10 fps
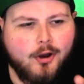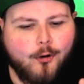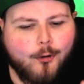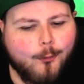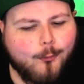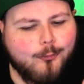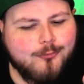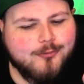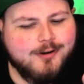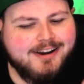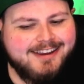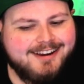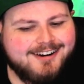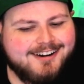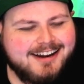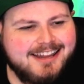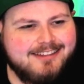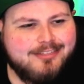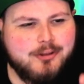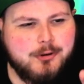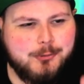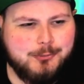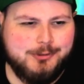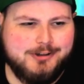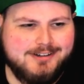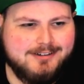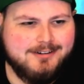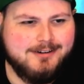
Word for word: Over here in the corner,